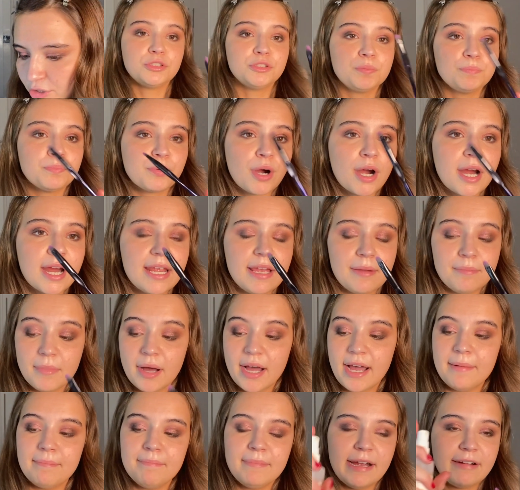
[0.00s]
Spray
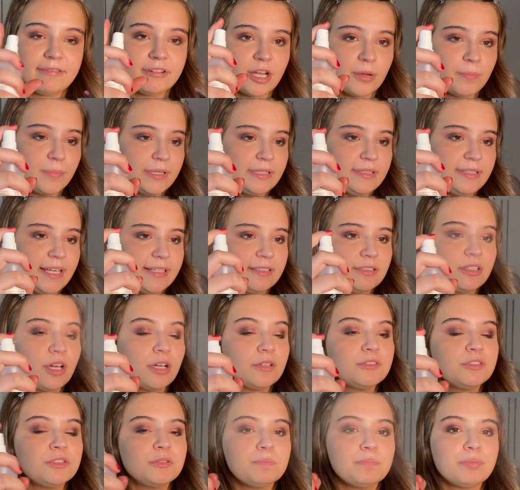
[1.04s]
my Mario Badescu
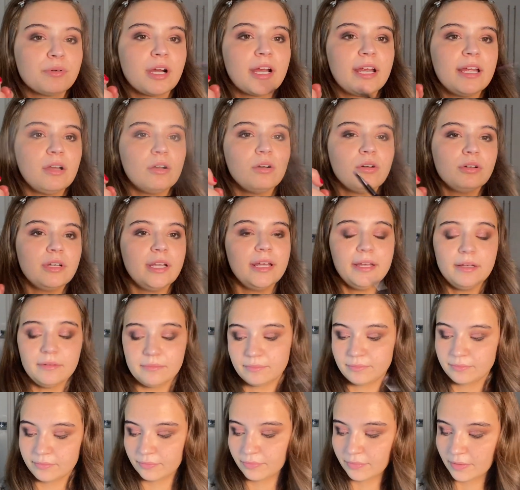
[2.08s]
spray on it,
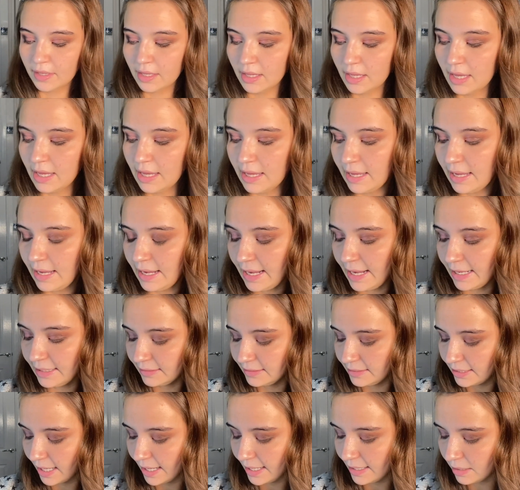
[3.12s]
and
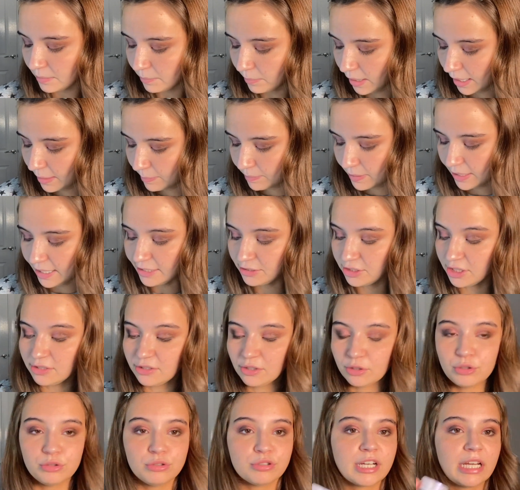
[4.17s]
take my Peaches
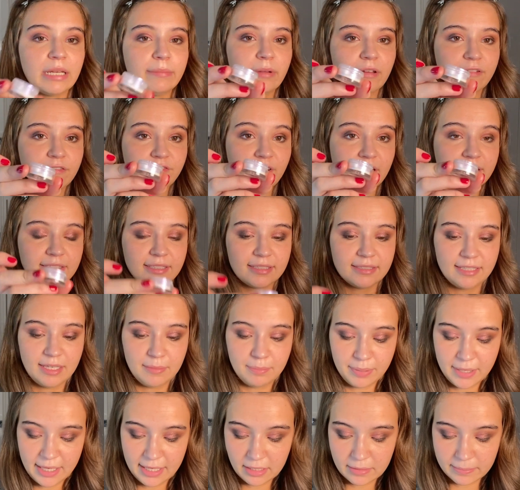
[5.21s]
and Cream Fantasy
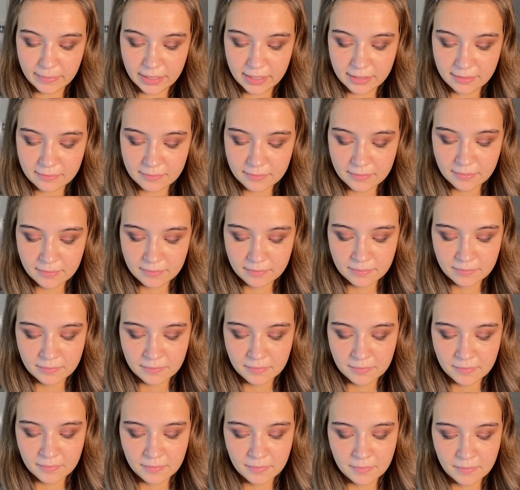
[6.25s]
pigment,
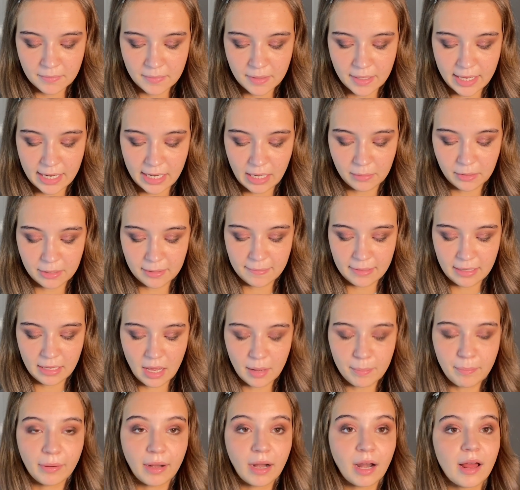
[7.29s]
and I'm going to be
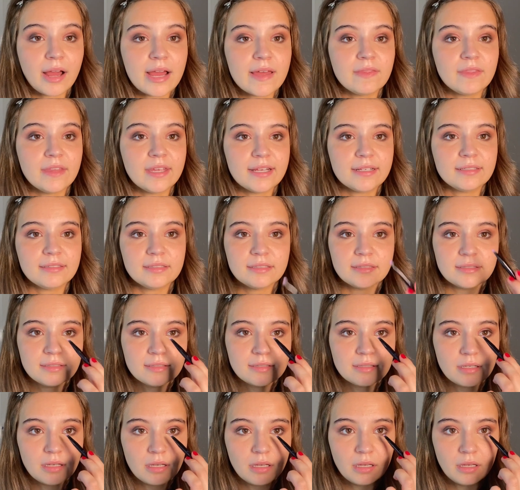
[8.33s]
applying this
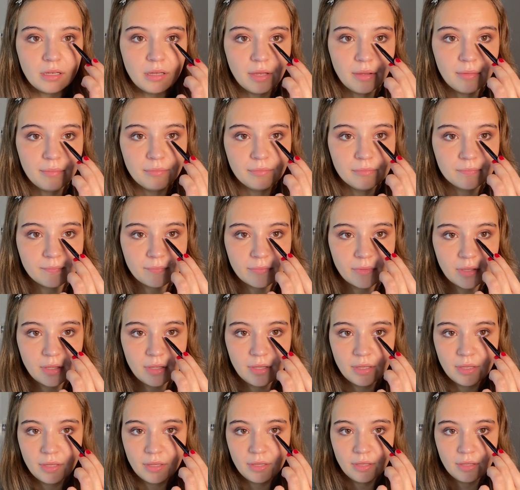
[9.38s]
and
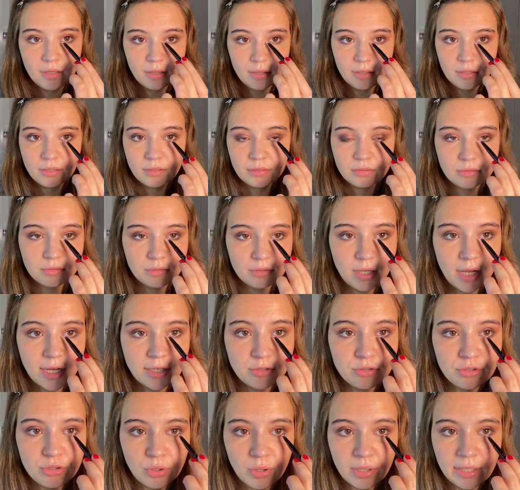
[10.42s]

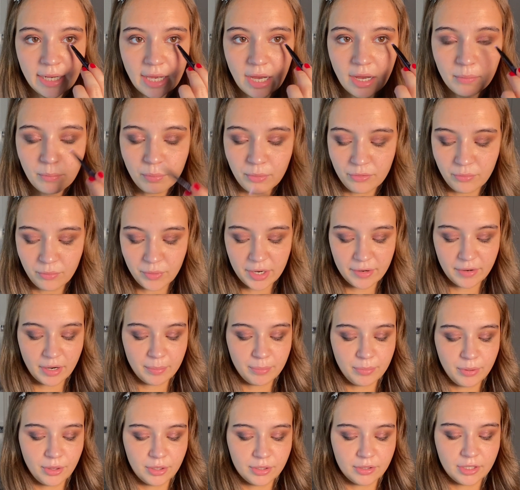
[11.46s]
join it up with where I
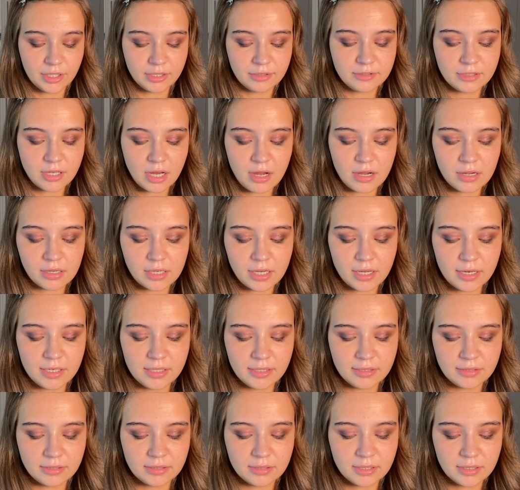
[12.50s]
put the dark
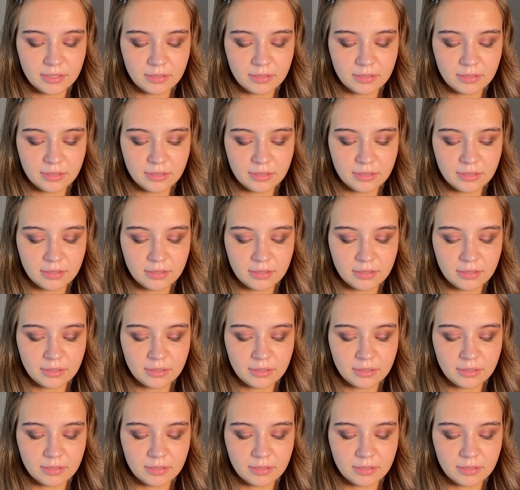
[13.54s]
colours.